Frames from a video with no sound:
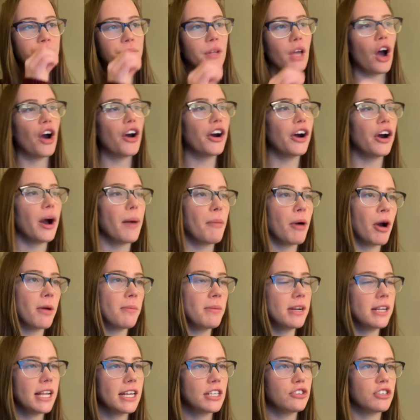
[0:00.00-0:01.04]
Our
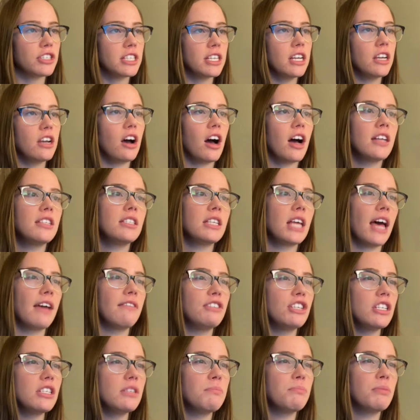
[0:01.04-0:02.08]
apartment electricity costs, I've
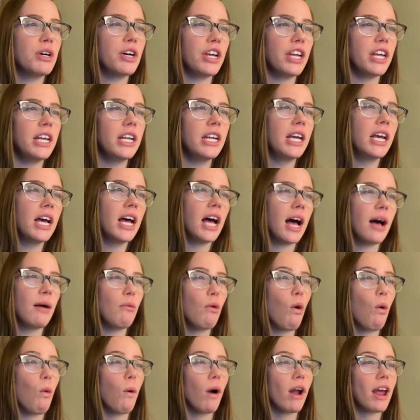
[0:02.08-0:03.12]
just put
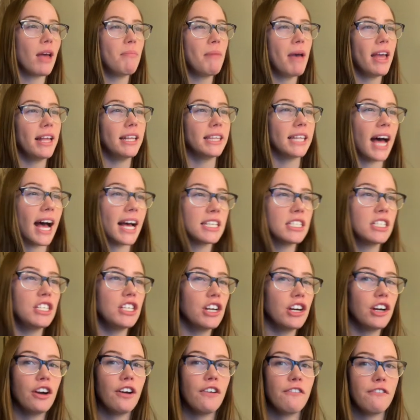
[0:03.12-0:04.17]
what I paid last
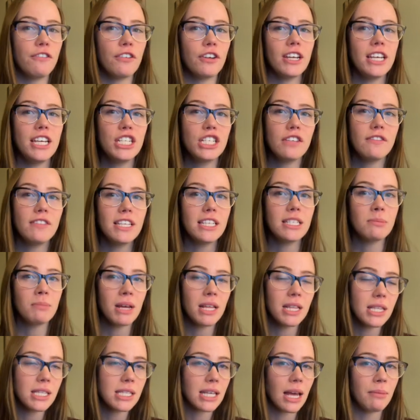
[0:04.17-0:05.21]
year for each of these
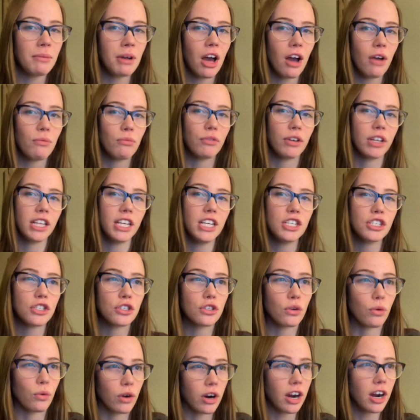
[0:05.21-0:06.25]
months. I'm not really
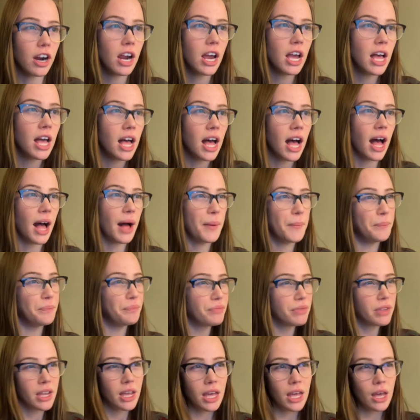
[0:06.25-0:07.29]
sure
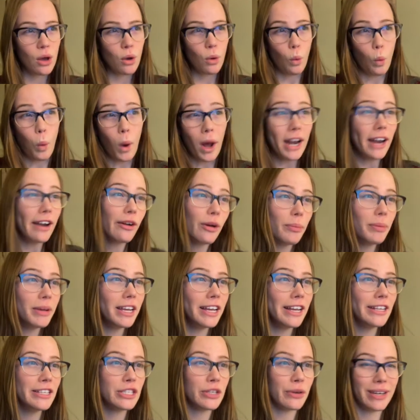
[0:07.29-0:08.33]
what it'll
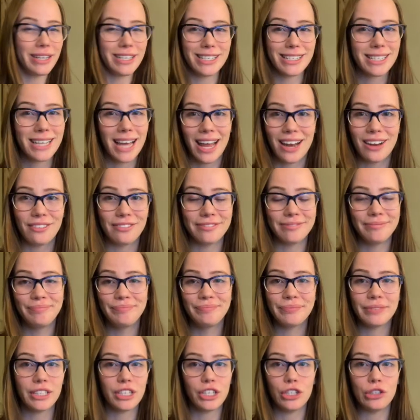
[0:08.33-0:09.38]
be, so I just kind of
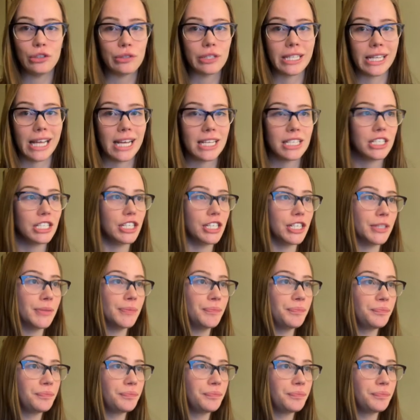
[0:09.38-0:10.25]
used last year.